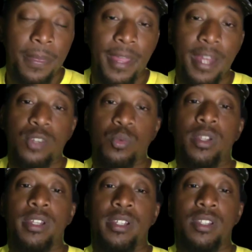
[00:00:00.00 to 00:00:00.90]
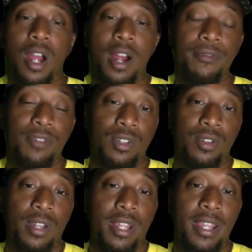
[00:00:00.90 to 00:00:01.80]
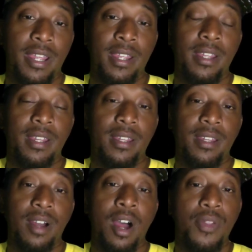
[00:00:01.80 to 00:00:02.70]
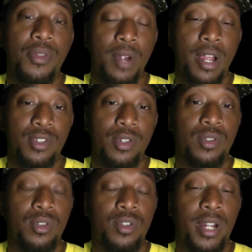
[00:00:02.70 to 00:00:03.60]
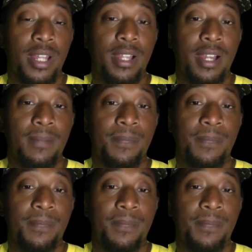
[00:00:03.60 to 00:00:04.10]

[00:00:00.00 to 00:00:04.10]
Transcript: that is willing to offer you a authorized user trade line.